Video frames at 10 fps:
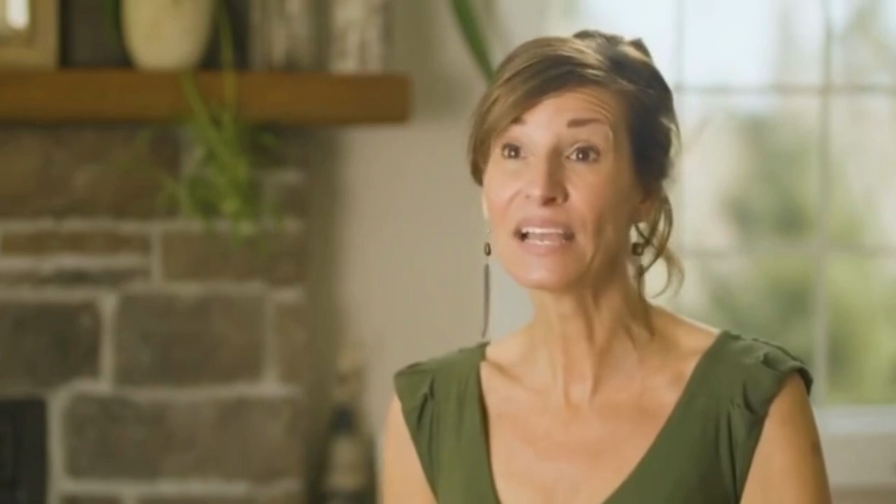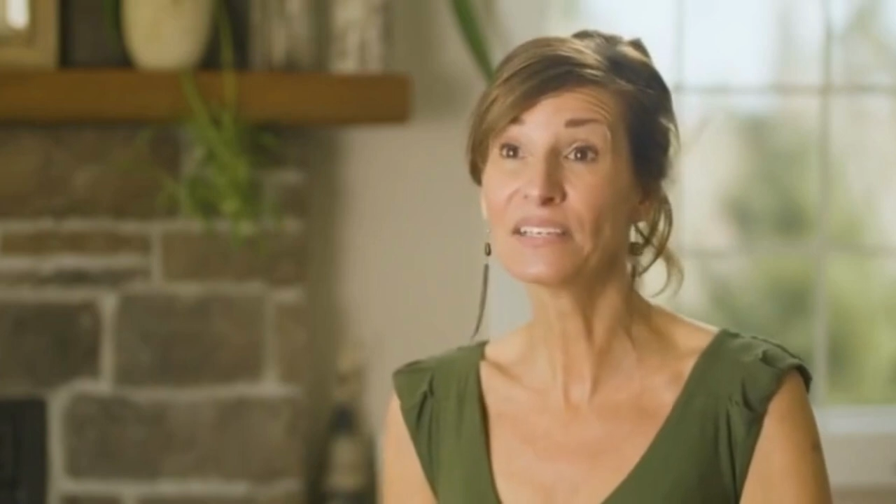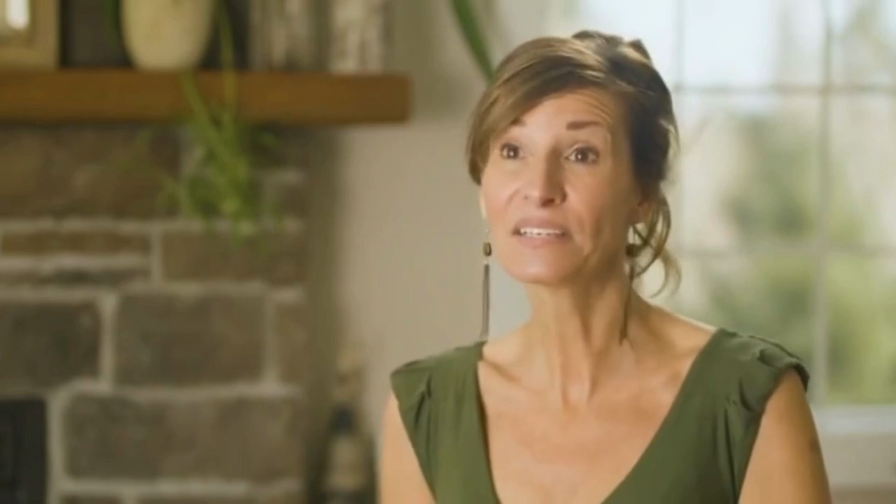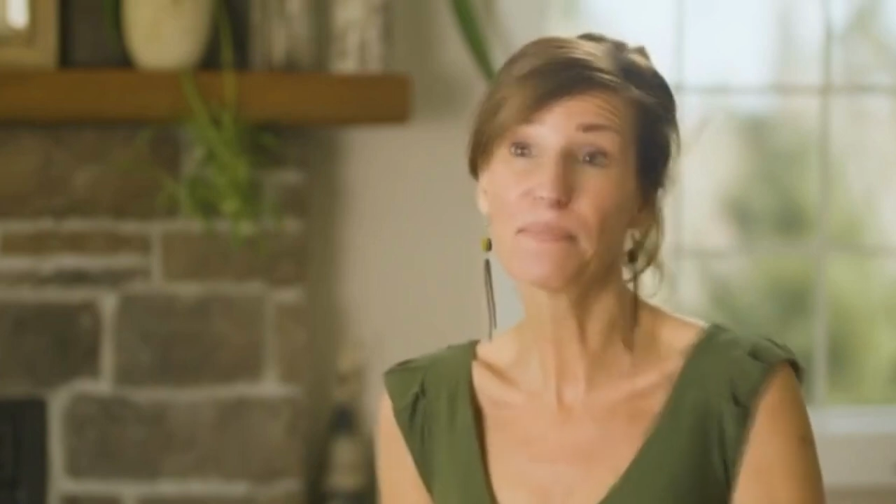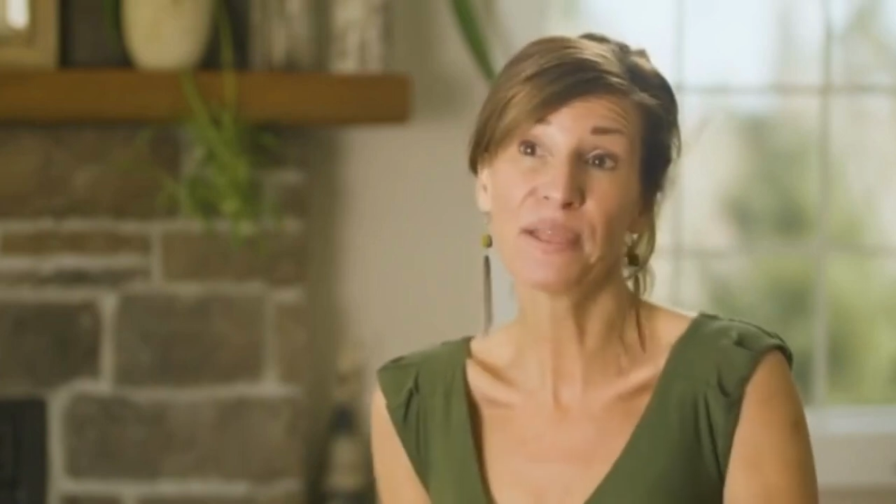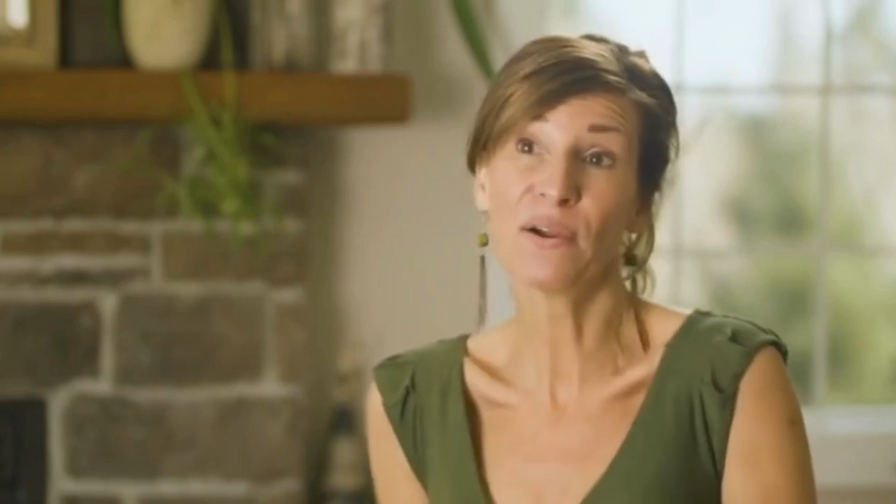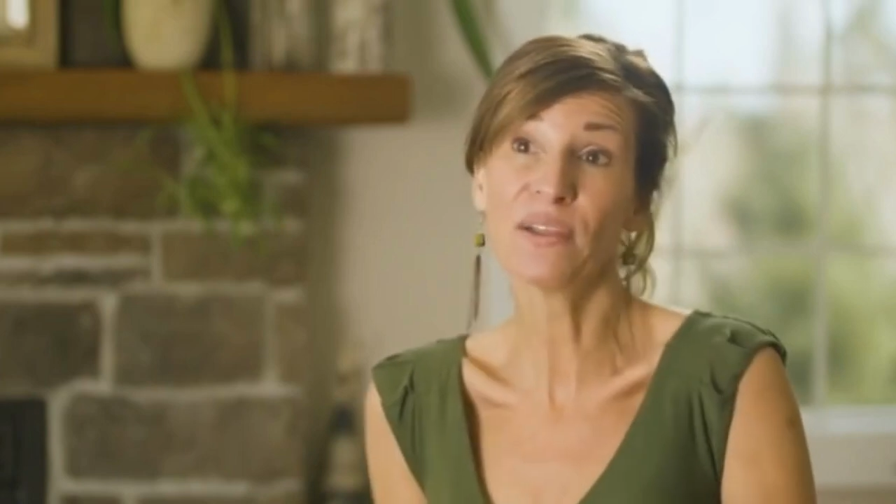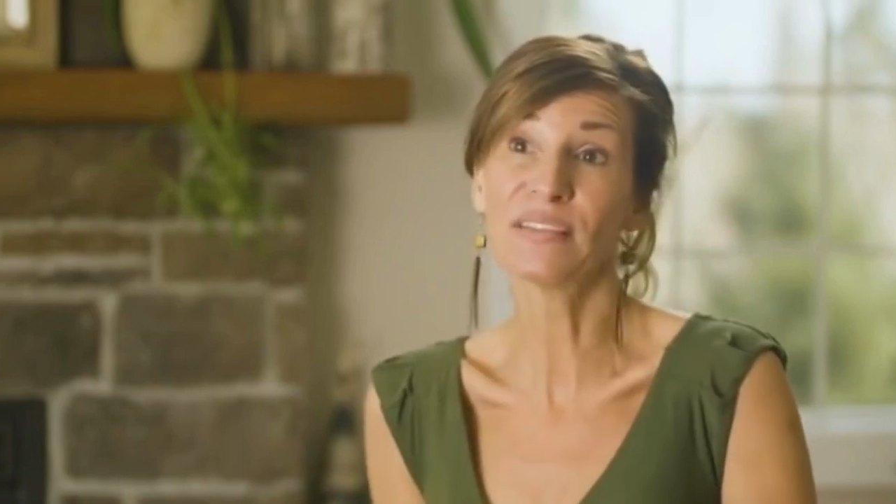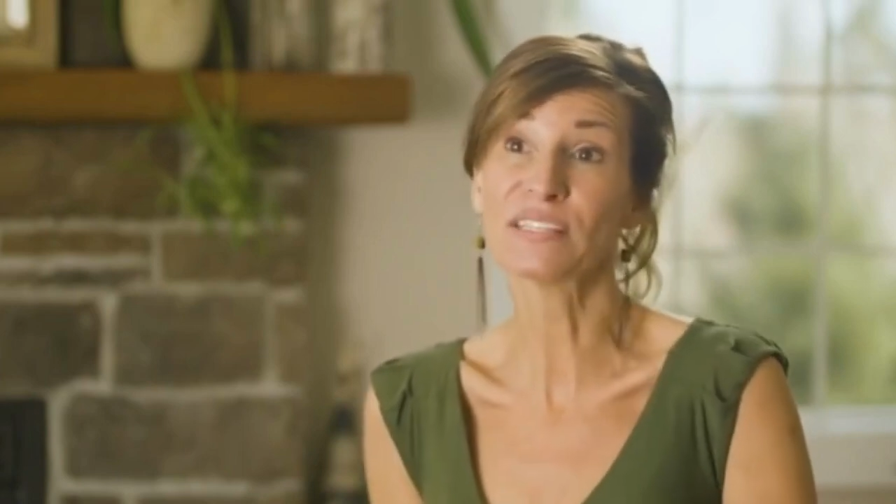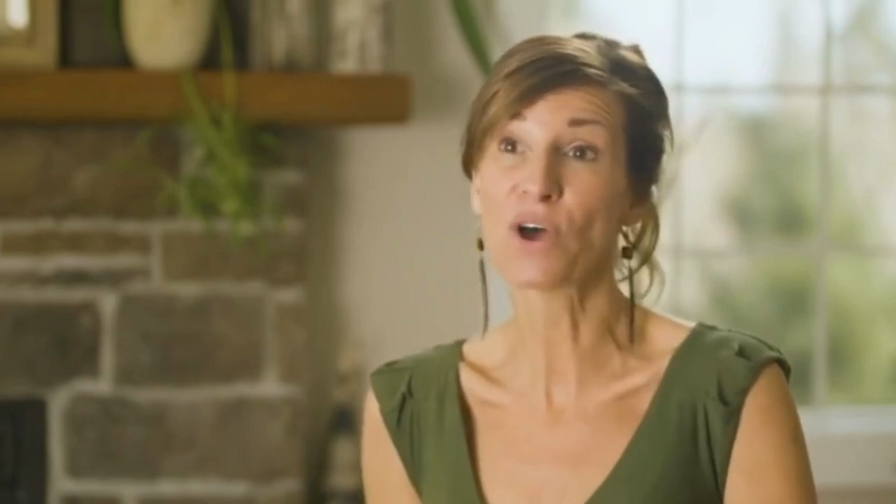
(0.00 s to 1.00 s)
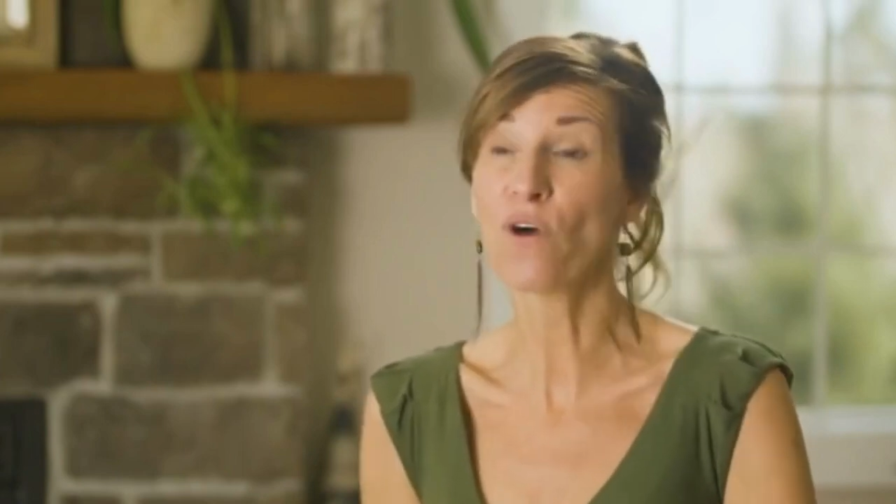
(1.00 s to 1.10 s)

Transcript: And comparing these